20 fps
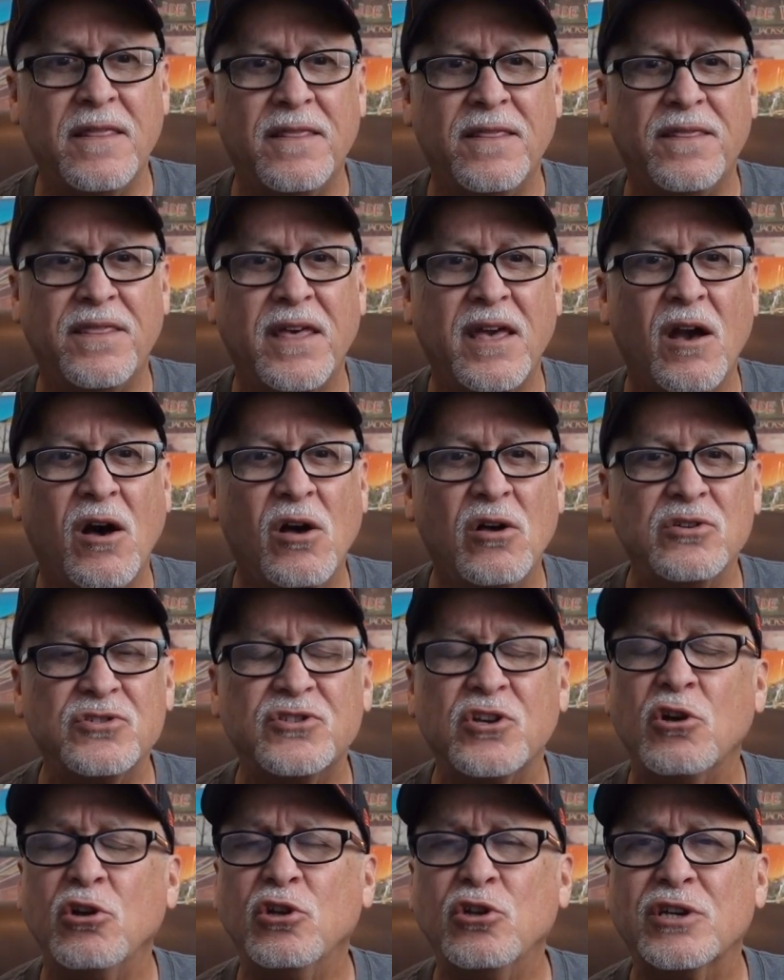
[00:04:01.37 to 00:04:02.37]
They
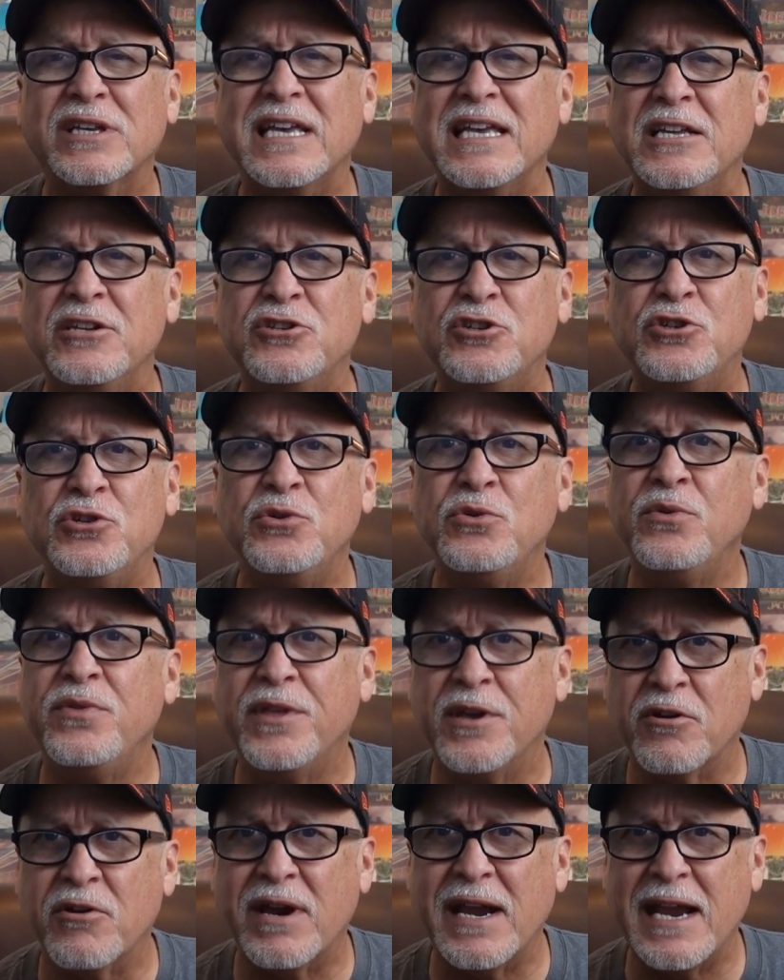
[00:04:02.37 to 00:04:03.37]
also look into their